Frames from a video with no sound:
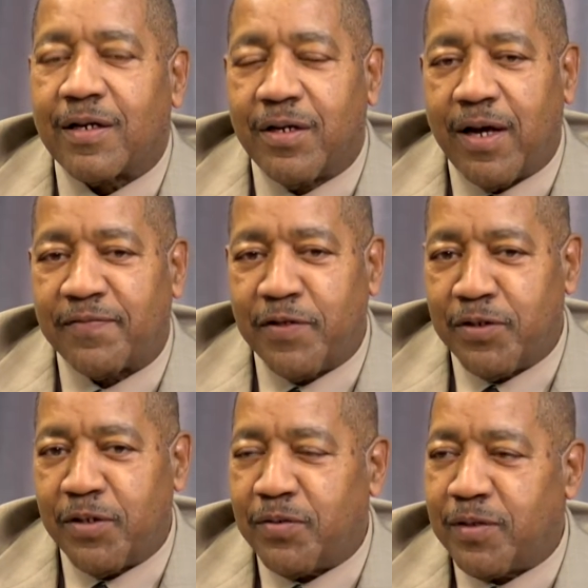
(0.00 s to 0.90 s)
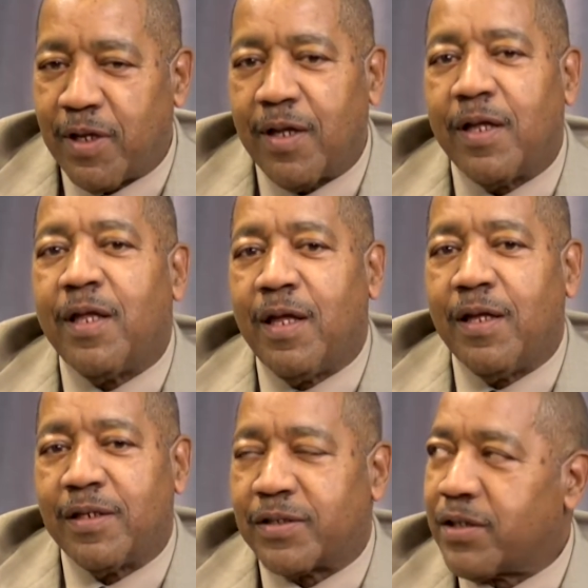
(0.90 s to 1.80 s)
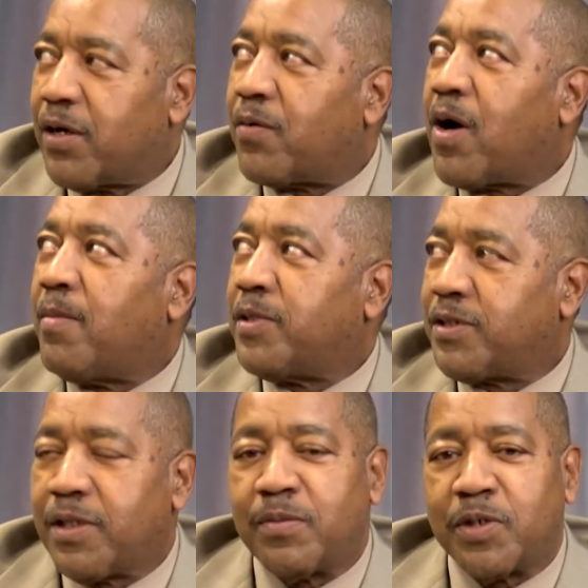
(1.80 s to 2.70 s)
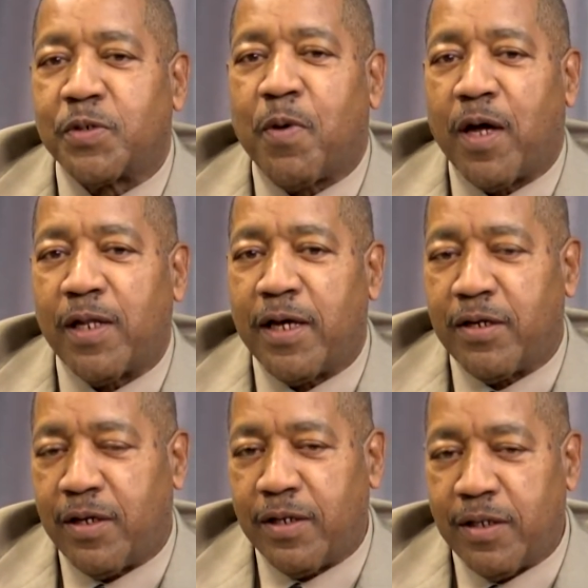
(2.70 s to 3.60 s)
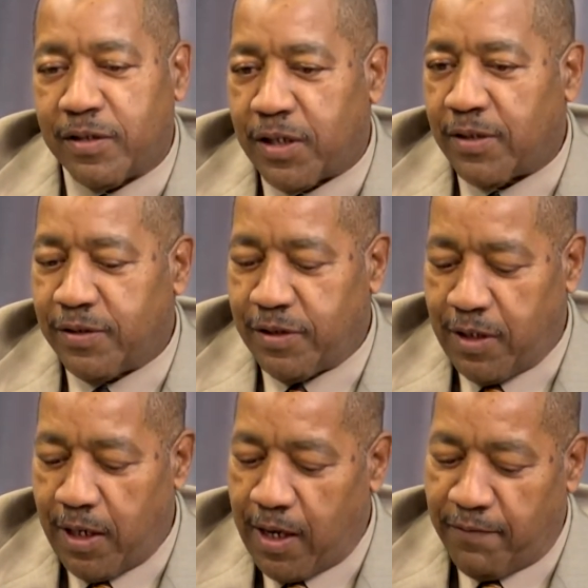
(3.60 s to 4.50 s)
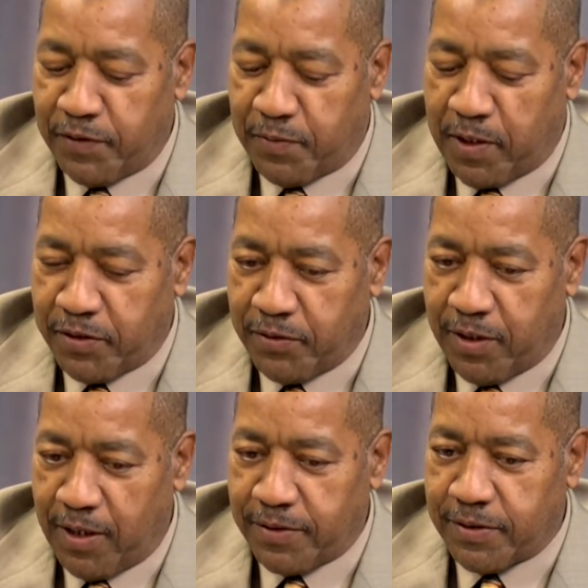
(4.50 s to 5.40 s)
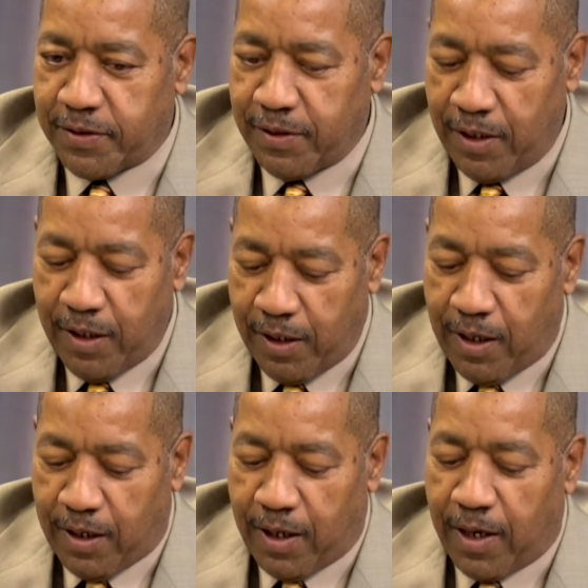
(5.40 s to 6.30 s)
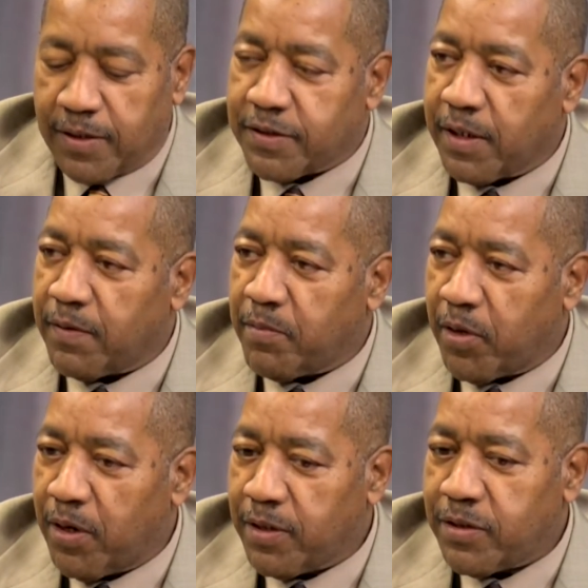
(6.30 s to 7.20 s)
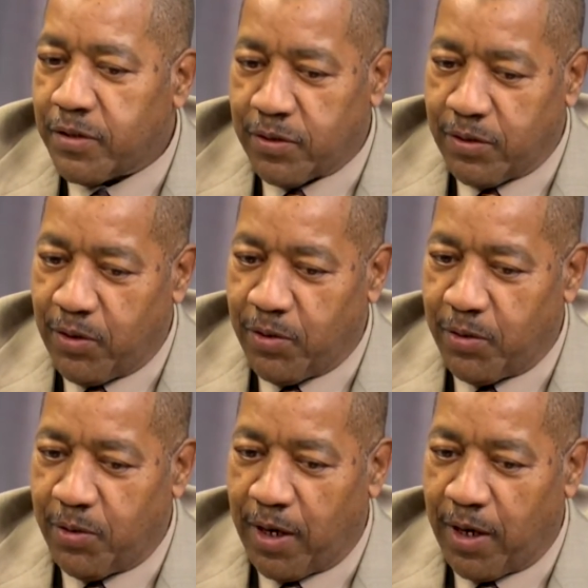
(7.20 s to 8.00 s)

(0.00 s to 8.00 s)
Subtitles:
Good afternoon. It's Leo Robinson with Spotlight on Chelsea. Today I have a special guest, Sarah Burns, who